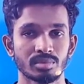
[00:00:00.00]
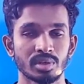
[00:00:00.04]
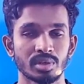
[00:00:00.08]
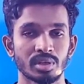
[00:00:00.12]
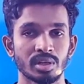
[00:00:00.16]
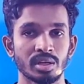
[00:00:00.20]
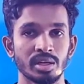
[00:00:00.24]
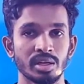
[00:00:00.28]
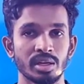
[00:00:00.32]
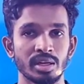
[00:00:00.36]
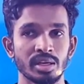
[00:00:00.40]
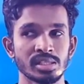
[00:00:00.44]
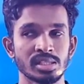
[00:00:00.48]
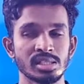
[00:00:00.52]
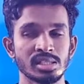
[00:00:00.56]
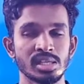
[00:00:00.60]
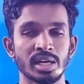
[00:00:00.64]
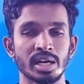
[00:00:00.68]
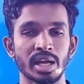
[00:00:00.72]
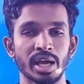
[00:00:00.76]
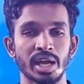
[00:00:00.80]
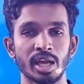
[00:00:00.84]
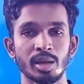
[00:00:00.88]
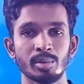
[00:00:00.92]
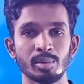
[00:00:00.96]
is the
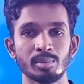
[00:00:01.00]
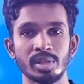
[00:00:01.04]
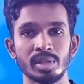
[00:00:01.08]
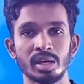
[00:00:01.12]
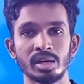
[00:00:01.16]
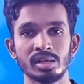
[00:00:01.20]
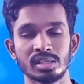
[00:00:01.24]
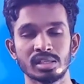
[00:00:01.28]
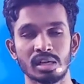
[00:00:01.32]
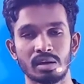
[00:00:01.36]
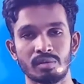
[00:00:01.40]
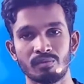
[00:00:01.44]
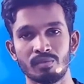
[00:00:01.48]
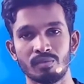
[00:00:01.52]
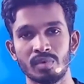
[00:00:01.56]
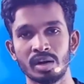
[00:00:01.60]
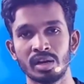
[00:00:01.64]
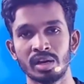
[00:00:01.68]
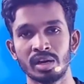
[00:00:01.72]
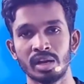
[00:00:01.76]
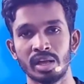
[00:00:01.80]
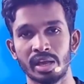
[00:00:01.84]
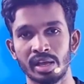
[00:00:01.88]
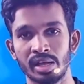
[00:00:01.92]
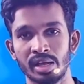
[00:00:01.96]
time that someone
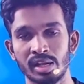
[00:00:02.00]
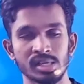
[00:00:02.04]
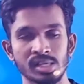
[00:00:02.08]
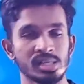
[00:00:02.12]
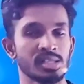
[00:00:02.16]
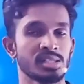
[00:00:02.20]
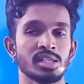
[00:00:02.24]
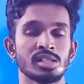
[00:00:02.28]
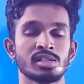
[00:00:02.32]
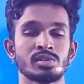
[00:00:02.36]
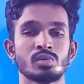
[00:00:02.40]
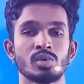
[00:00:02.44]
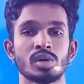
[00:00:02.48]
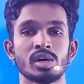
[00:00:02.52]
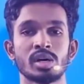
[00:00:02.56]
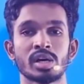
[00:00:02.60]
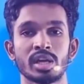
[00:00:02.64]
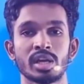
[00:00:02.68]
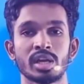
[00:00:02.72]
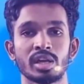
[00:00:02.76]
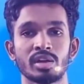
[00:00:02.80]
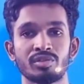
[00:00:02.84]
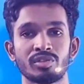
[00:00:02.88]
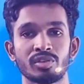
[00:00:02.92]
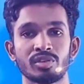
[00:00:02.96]
else is working
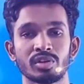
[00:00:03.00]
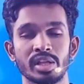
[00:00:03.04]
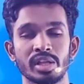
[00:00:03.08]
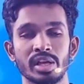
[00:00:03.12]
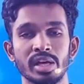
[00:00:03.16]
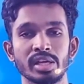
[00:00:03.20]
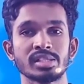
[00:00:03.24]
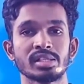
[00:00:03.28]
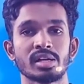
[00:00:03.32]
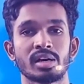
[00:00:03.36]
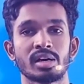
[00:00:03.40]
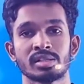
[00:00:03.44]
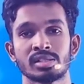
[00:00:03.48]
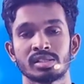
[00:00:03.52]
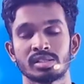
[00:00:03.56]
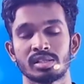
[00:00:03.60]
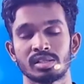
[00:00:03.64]
for their success.